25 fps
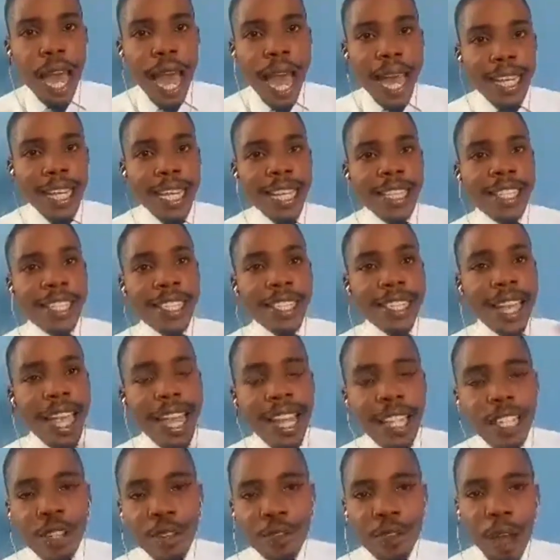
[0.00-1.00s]
at a
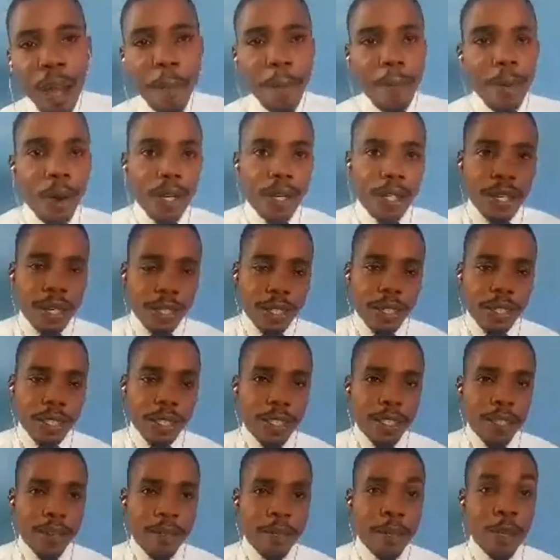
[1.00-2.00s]
state of
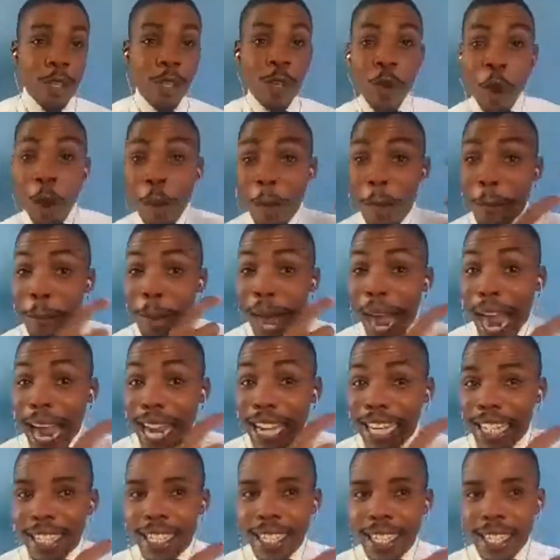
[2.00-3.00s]
abundance. Your
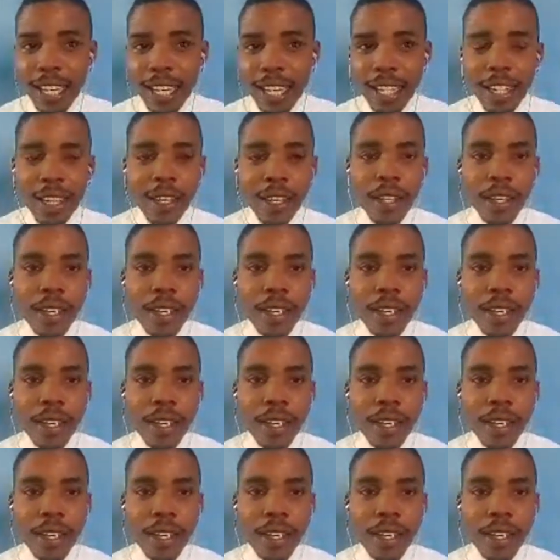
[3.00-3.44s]
mindset.